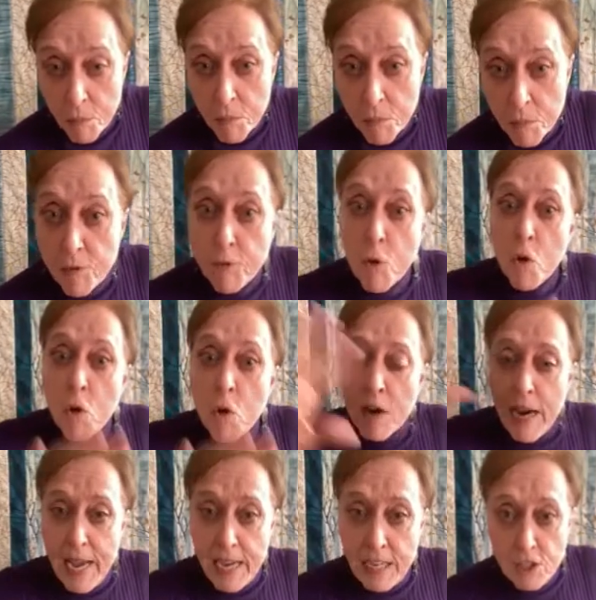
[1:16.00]
before
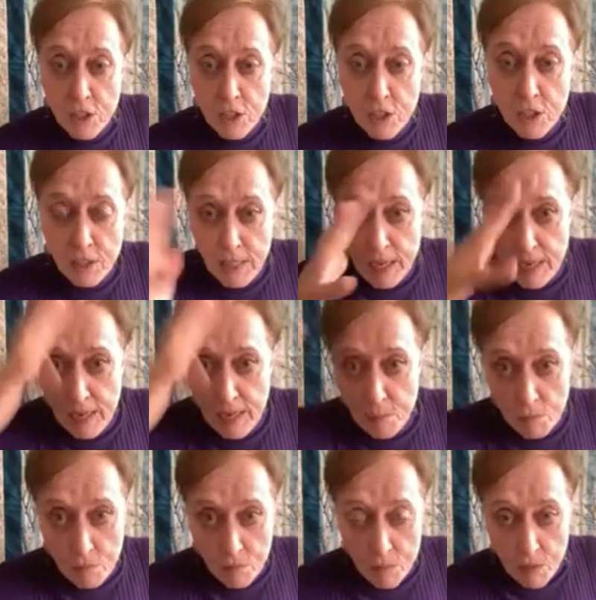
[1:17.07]
I actually
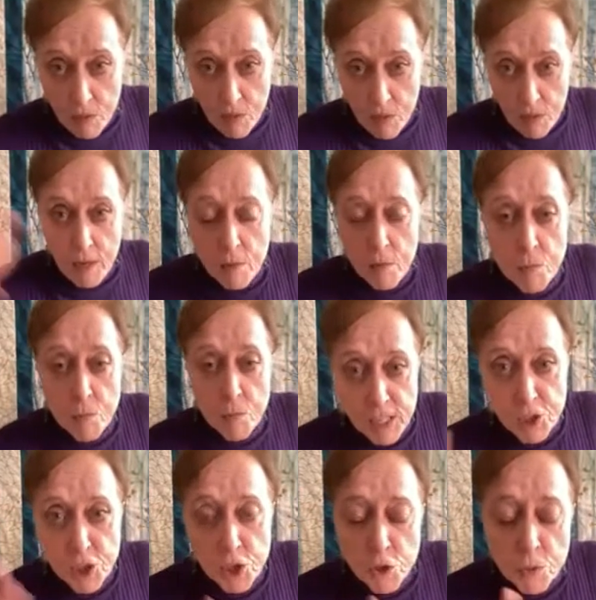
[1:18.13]
came and
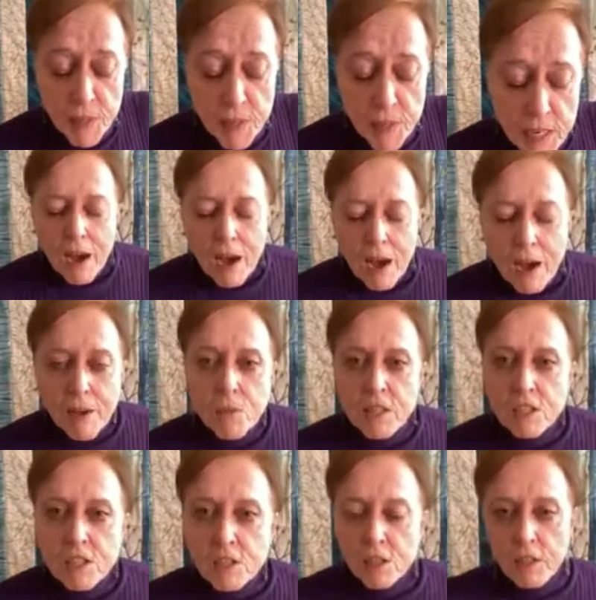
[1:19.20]
met you, but I
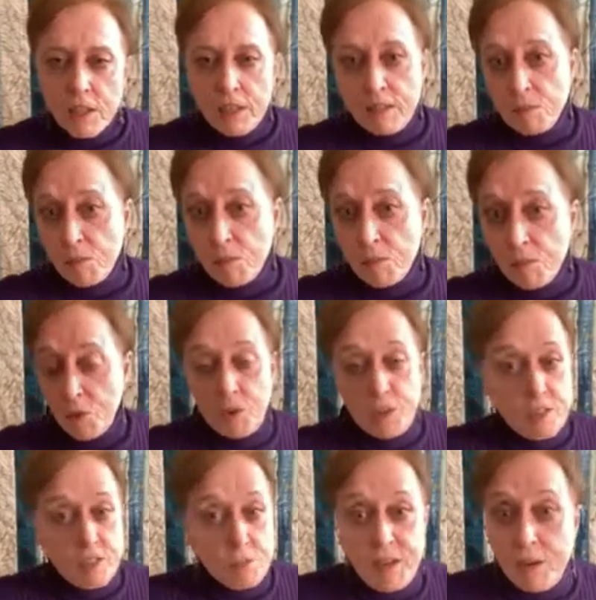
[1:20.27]
wanted to
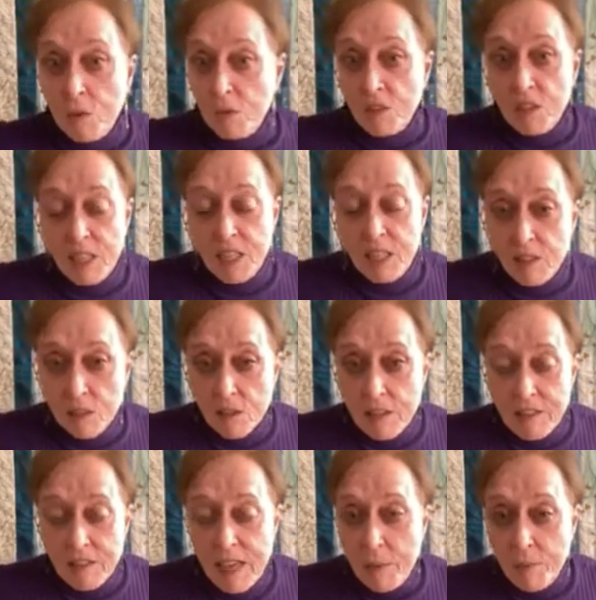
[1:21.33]
increase my own skills
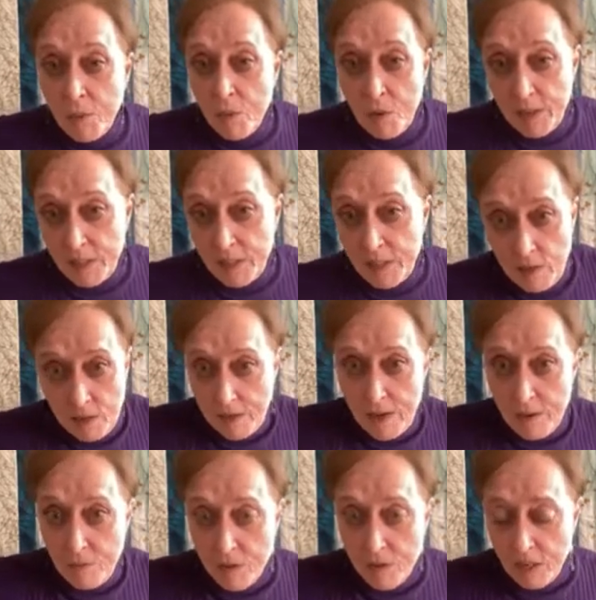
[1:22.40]
at that point.
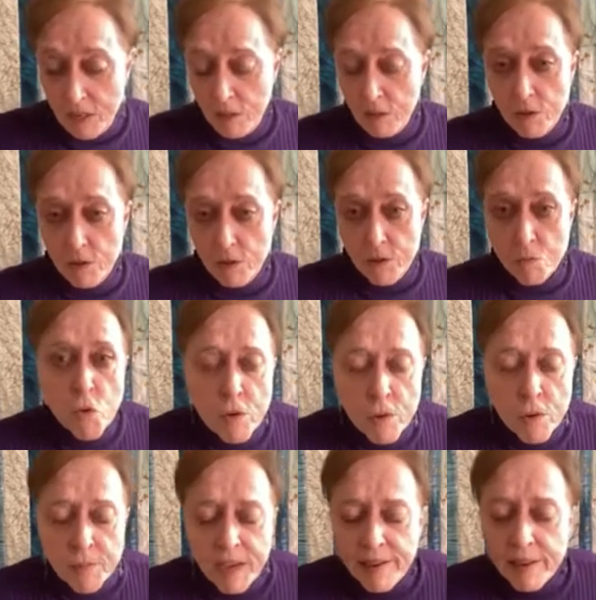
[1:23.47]
I wanted to learn
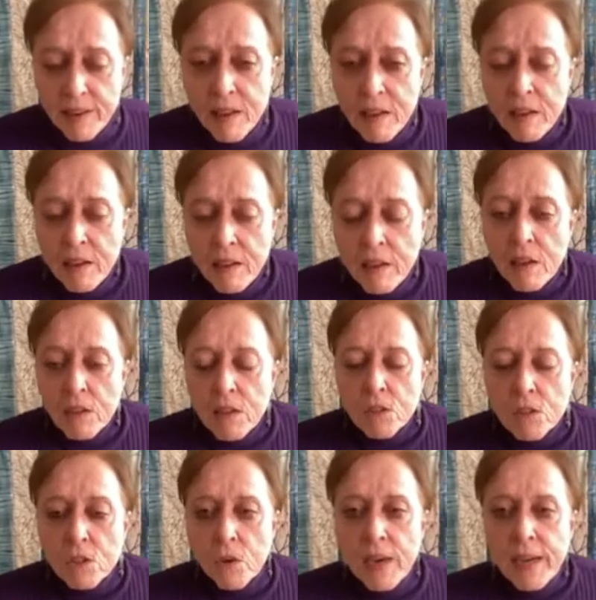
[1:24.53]
more about it.
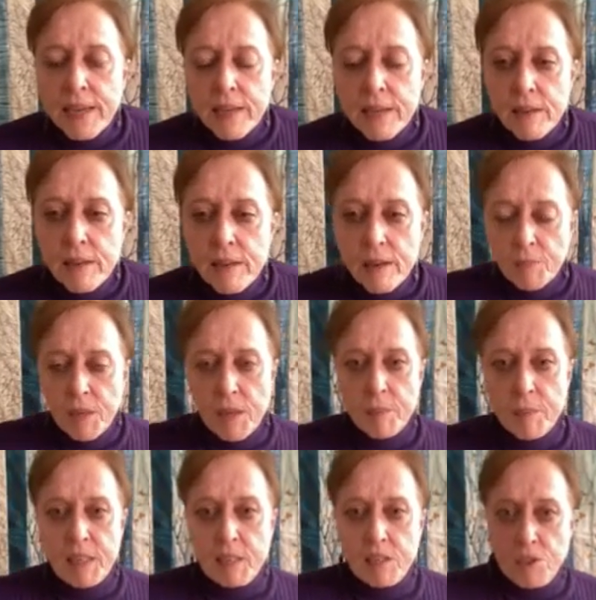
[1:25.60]
So I ended up
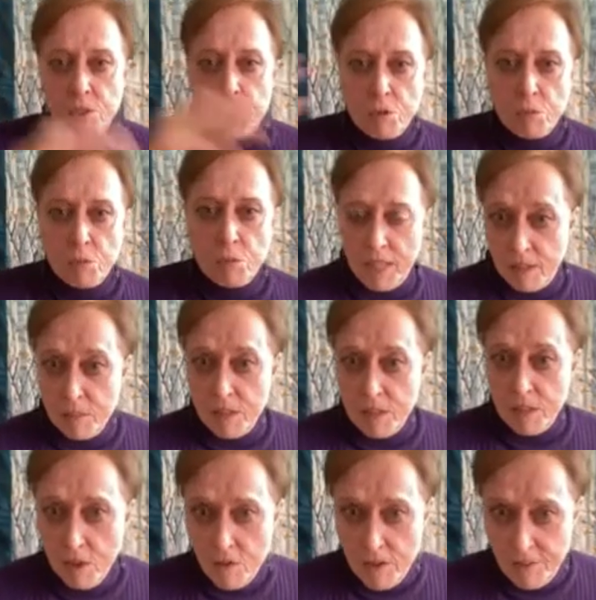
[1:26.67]
coming to
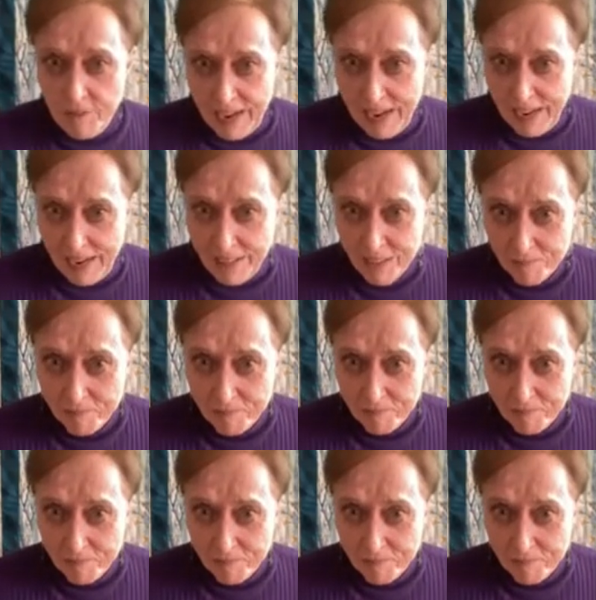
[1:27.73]
Blakeman Sew & Back.